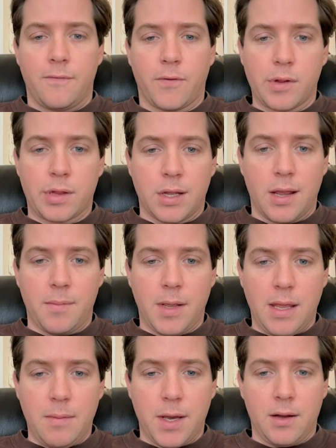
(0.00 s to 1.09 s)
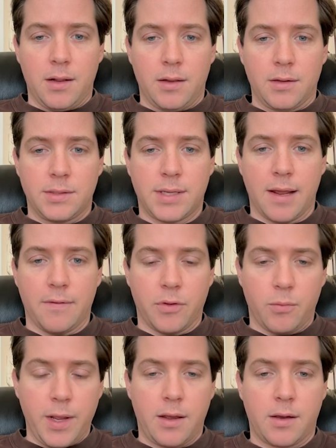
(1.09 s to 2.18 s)
First name, email, day of
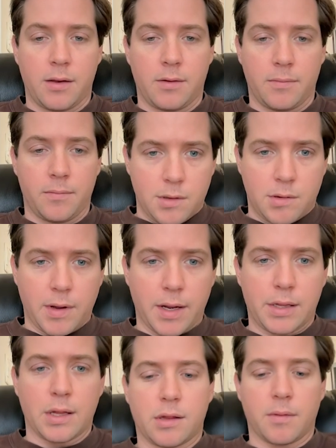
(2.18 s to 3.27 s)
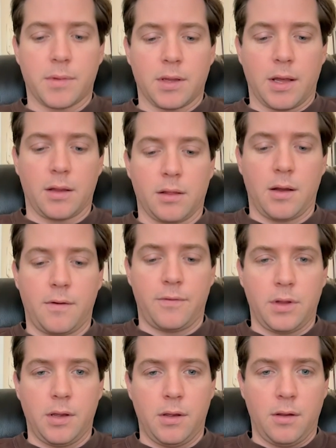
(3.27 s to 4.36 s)
the week. So I could say something like,
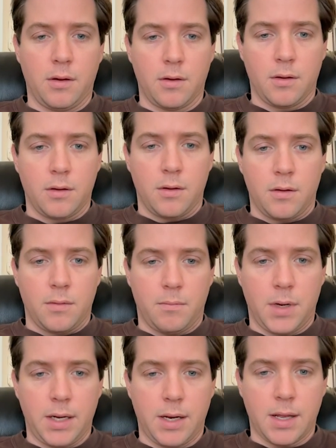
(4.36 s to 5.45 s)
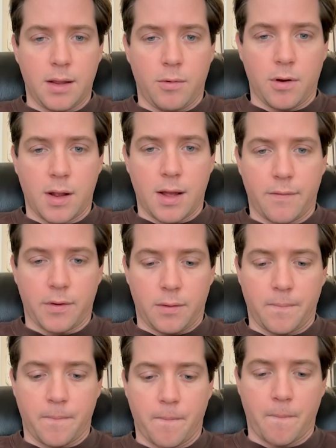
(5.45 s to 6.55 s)
lovely Monday we're having.